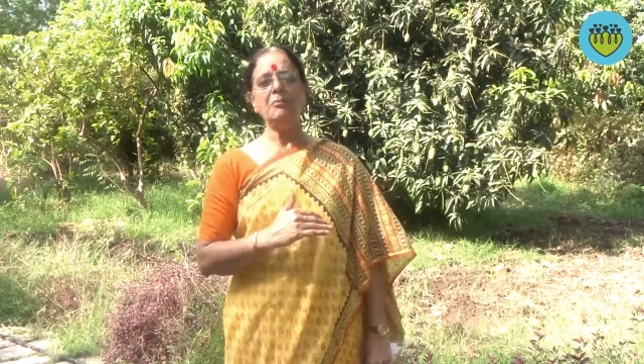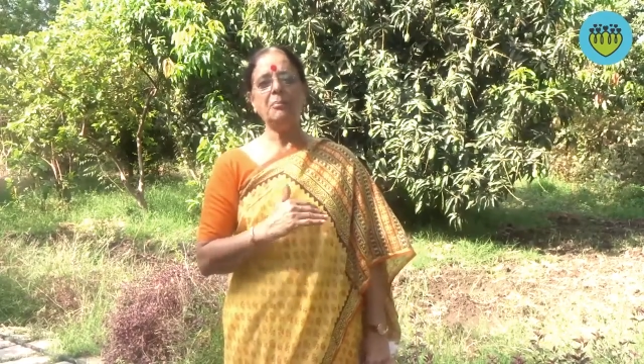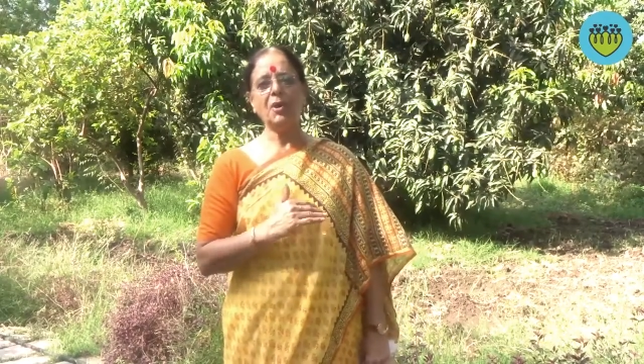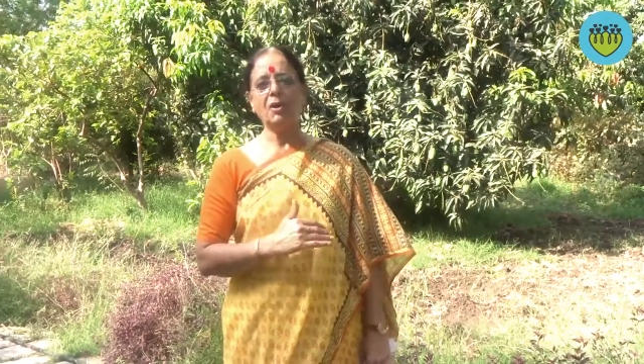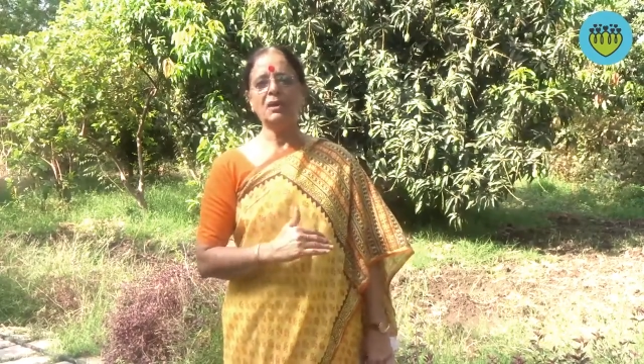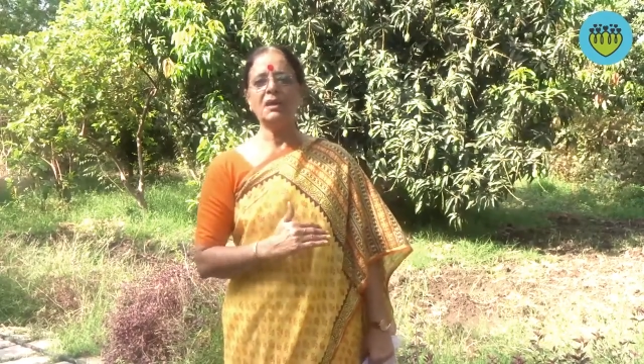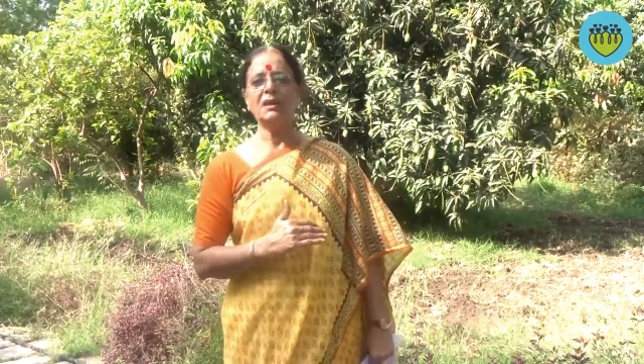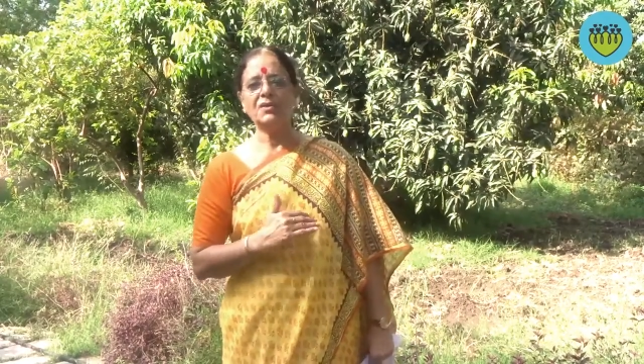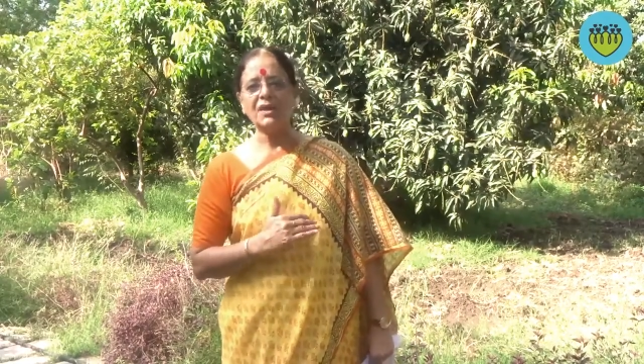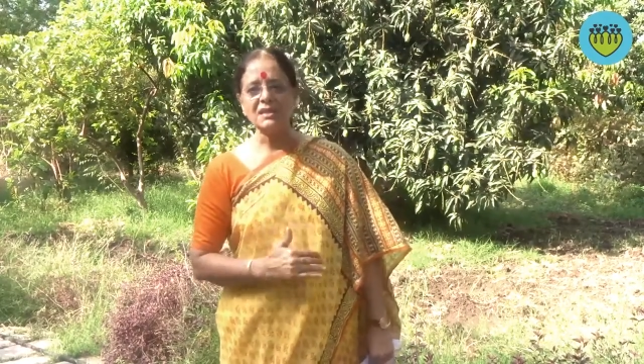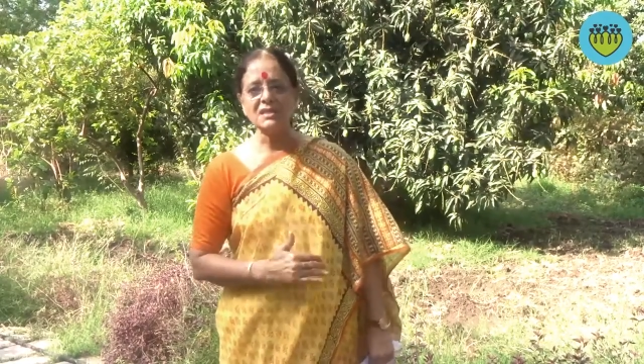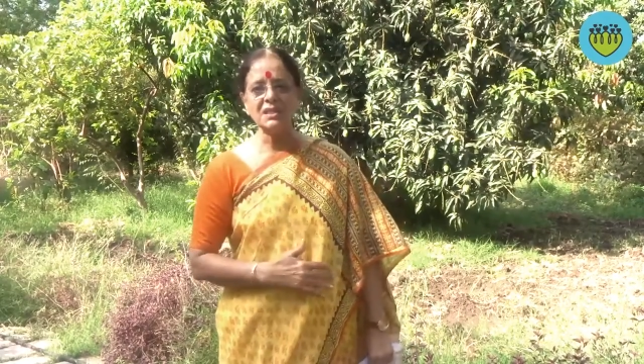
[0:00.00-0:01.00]
brought a
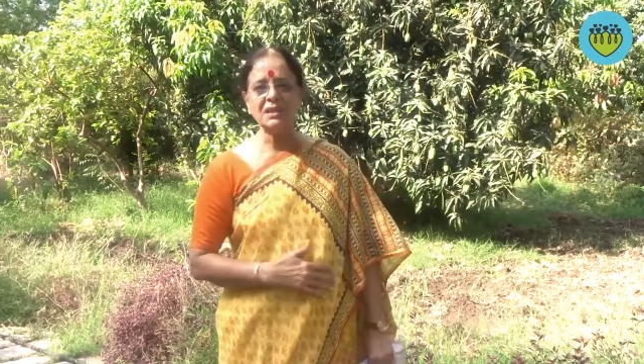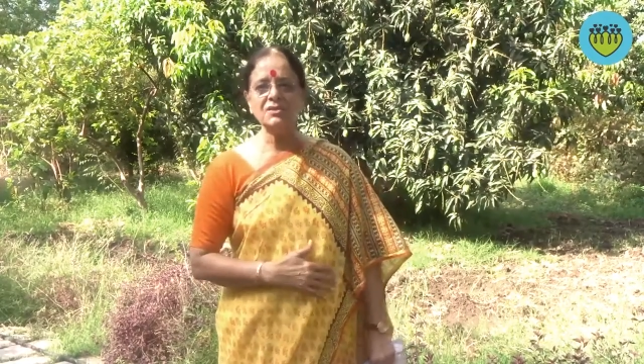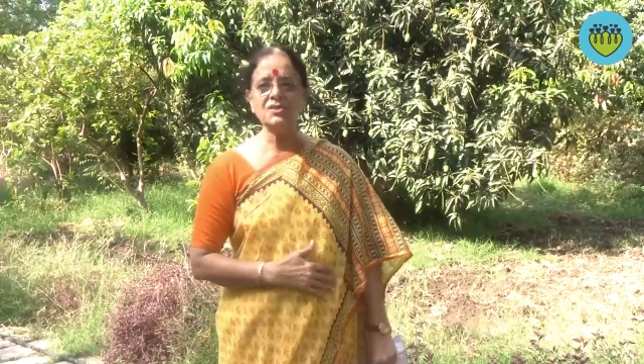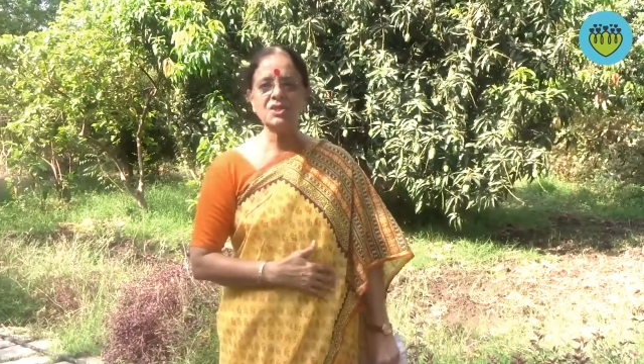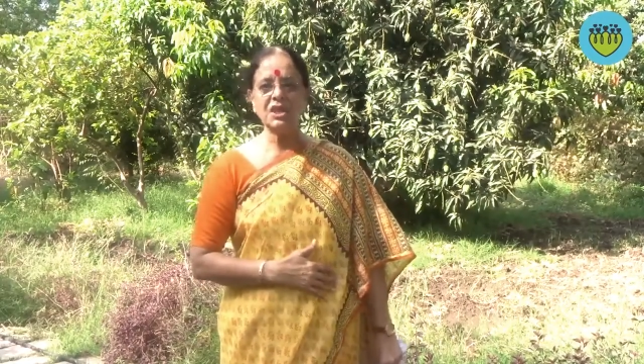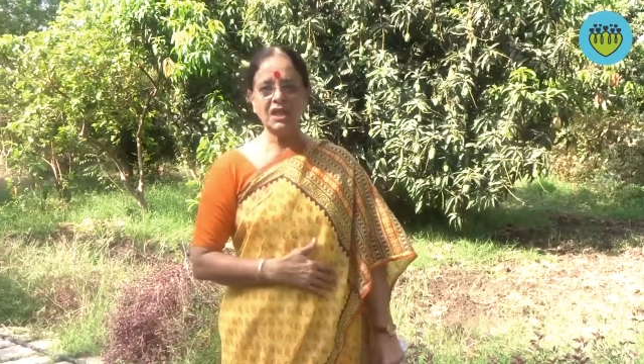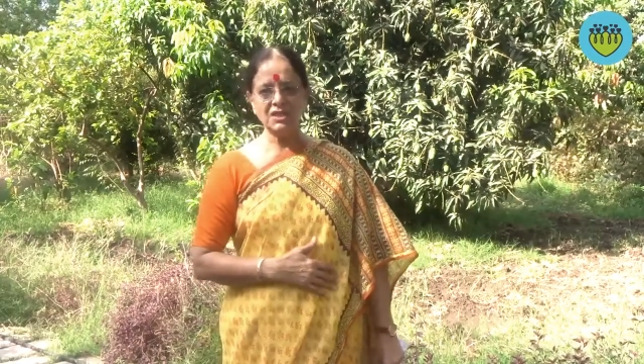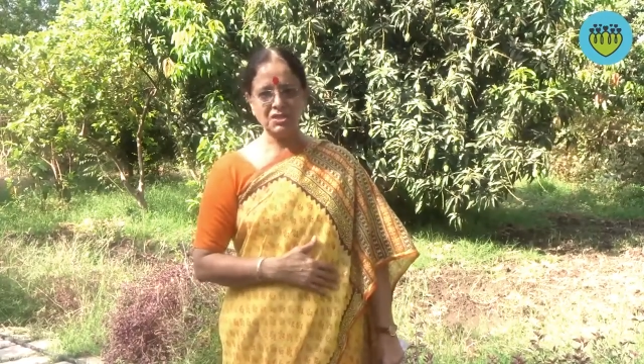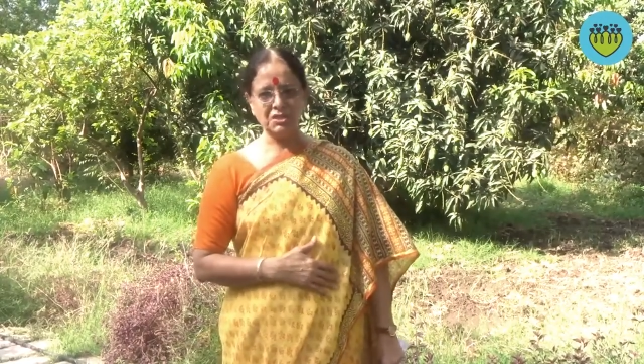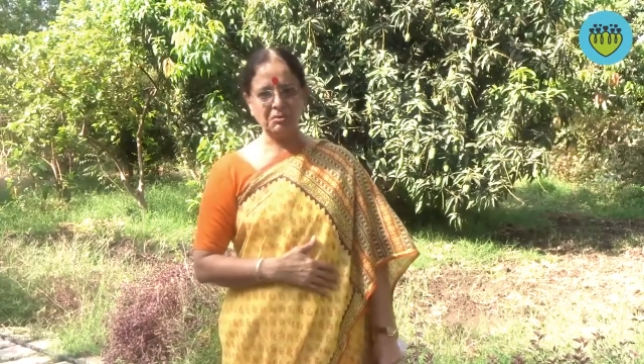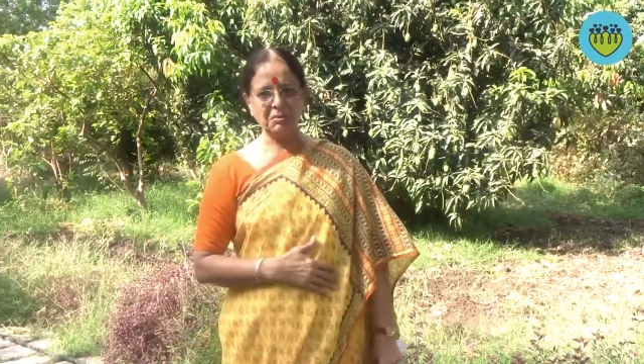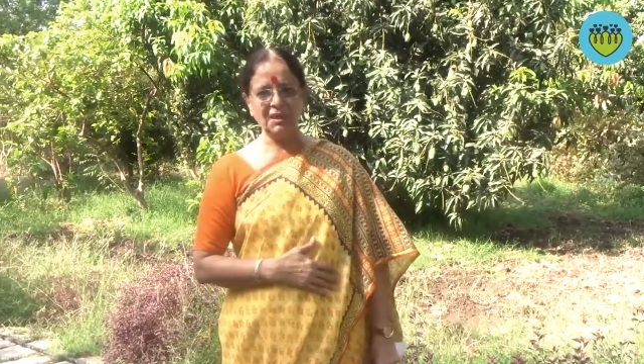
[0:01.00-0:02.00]
drastic change
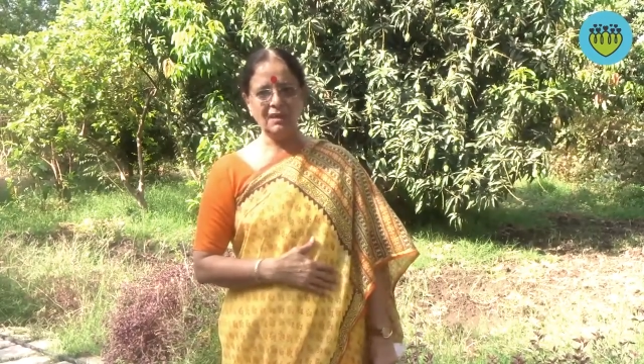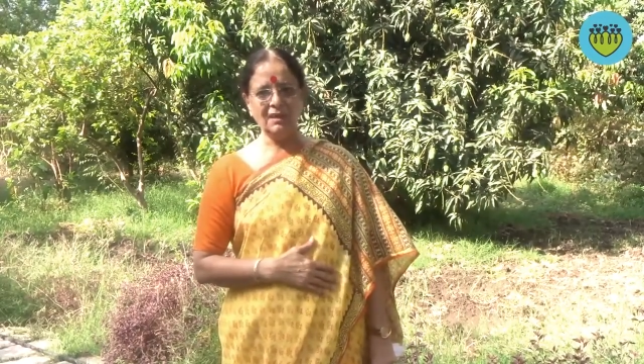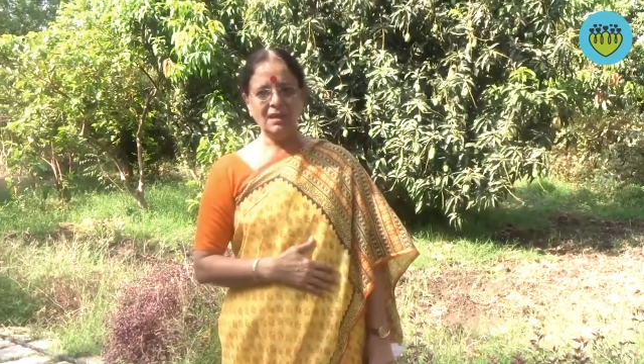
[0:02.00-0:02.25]
in me,